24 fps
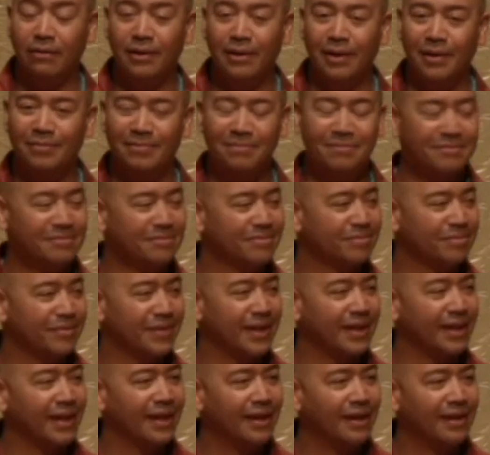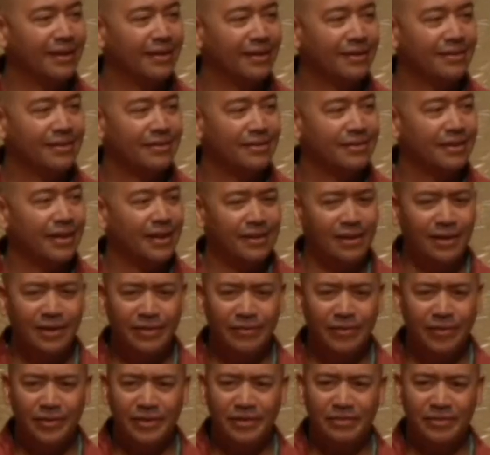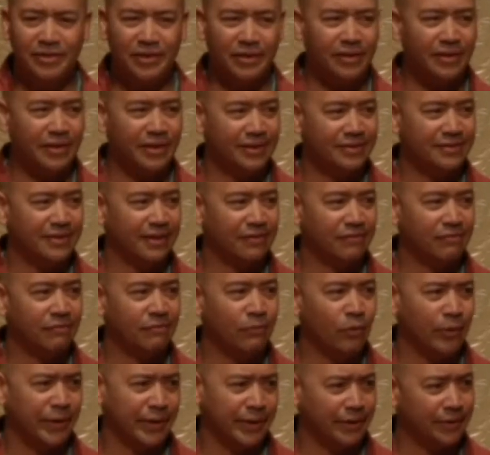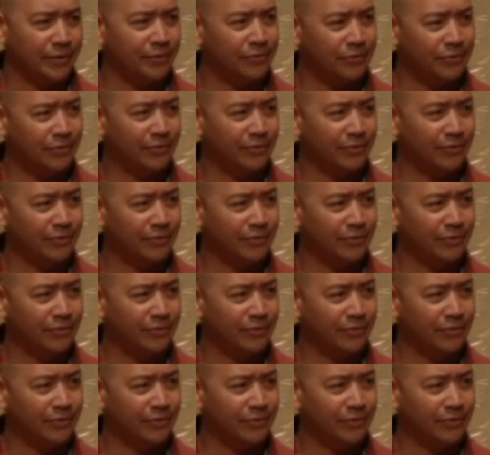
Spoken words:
I'm like, "How long have you lived here?" And he's like, 4 years.